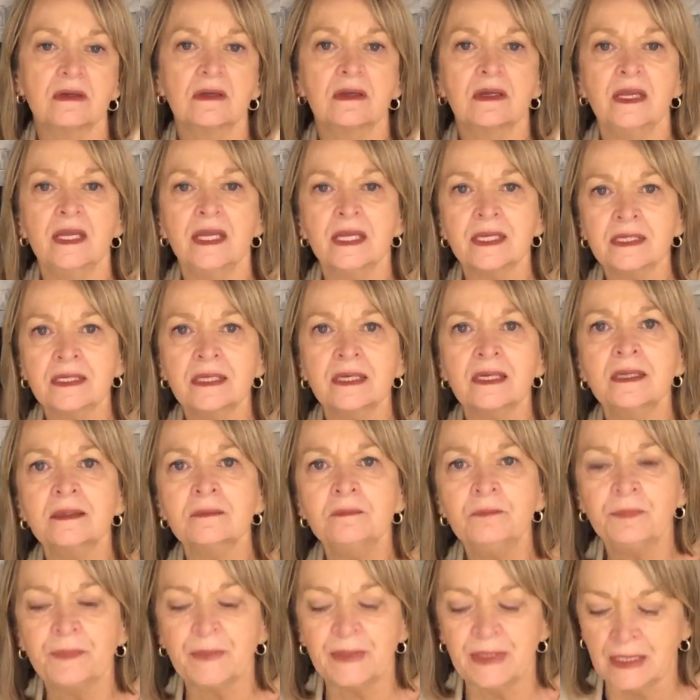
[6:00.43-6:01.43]
It
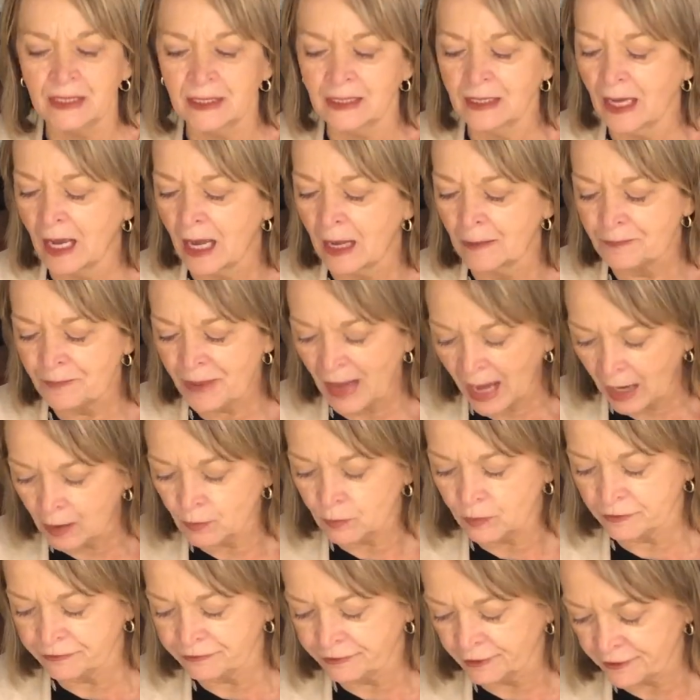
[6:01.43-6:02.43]
can be a
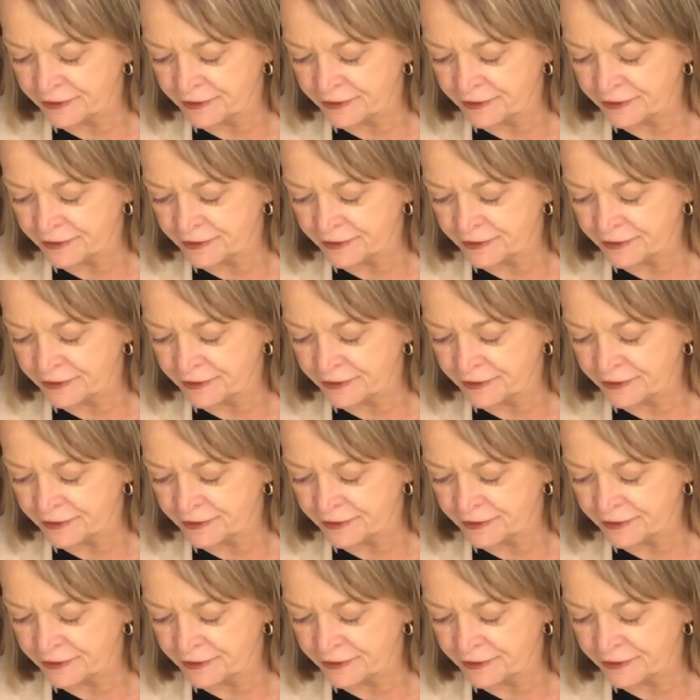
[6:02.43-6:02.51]
powerful